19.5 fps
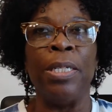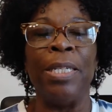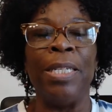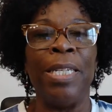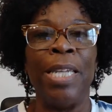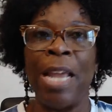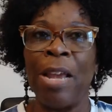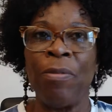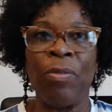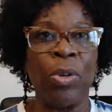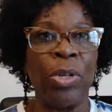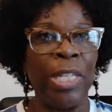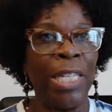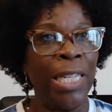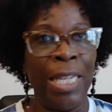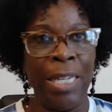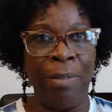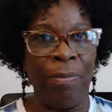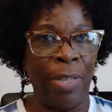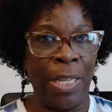never
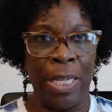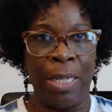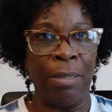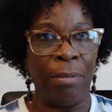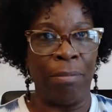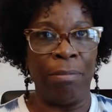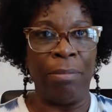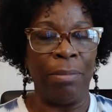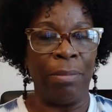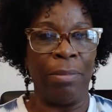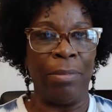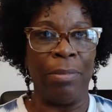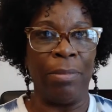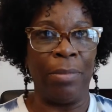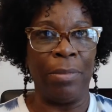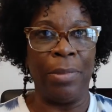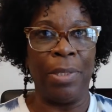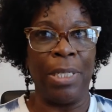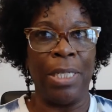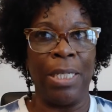
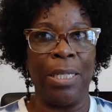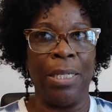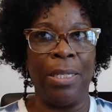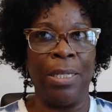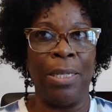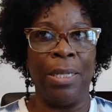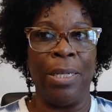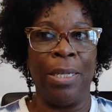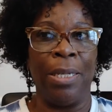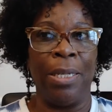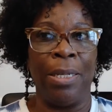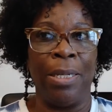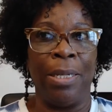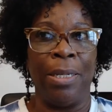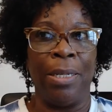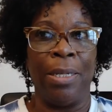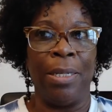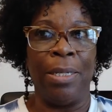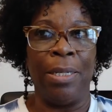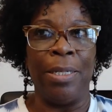
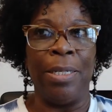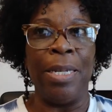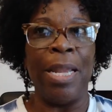leaving,